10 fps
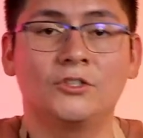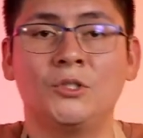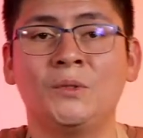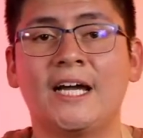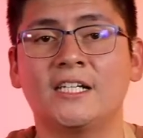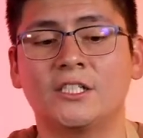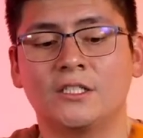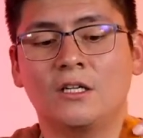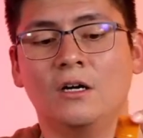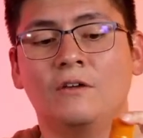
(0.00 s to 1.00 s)
2
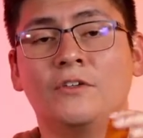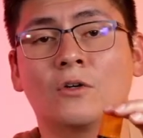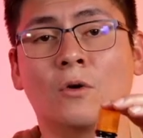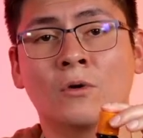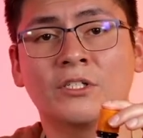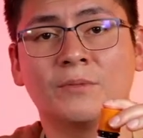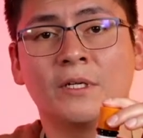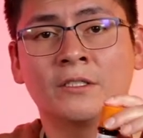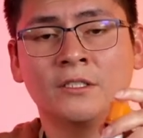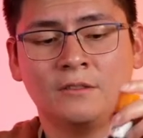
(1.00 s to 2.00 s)
dashes of your orange
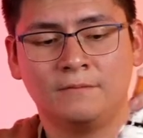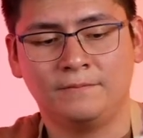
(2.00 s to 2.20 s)
bitters,